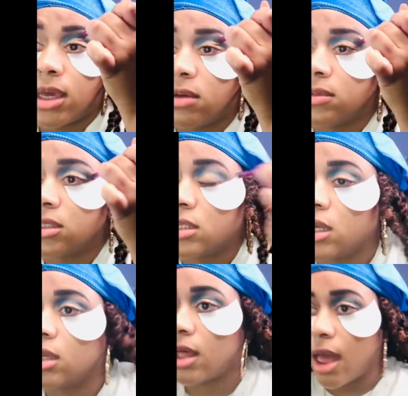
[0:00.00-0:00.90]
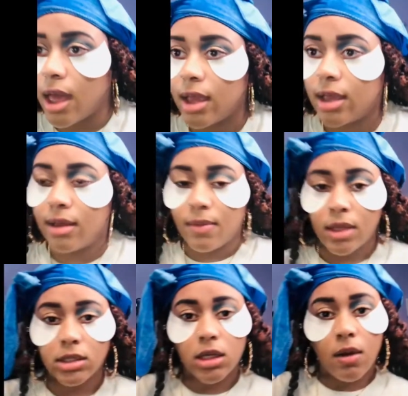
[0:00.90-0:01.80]
So in my research
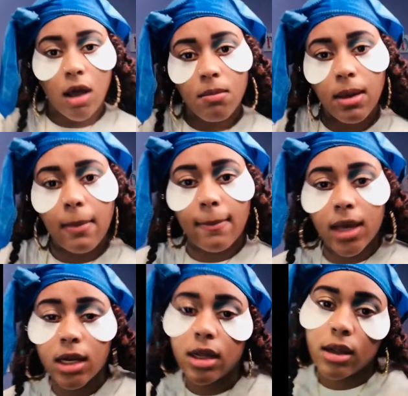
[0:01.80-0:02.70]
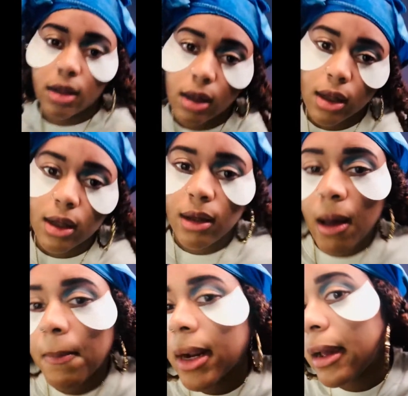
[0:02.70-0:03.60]
on cut crease for hooded
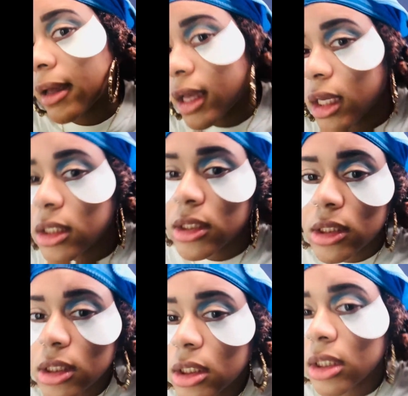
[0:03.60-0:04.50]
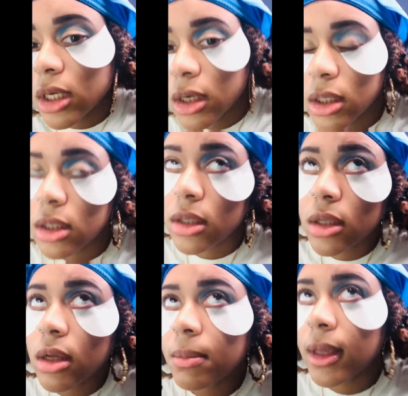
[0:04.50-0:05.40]
eyes, the girl, she kind of did
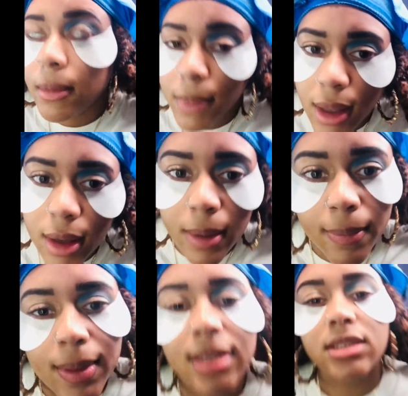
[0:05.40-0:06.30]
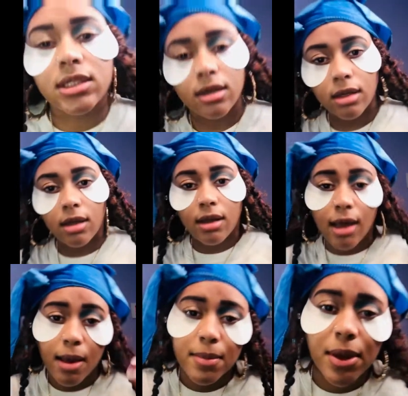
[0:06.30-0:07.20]
her blue shade. Well, she needs
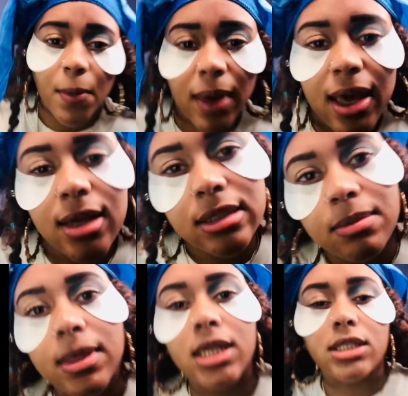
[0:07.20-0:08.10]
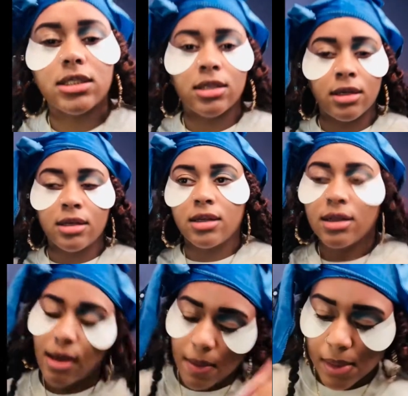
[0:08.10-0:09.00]
blue, she is brown. But my blue
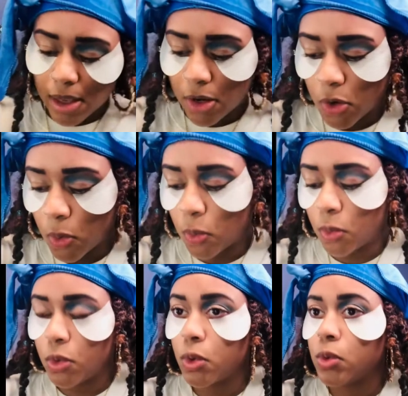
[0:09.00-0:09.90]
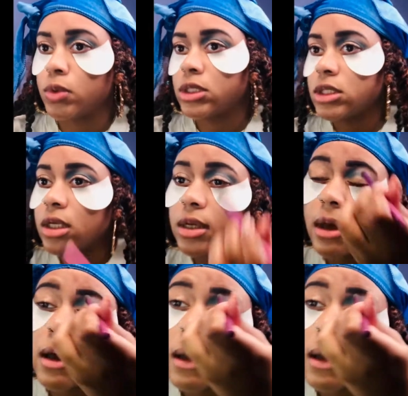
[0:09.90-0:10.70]
shade, when she was doing her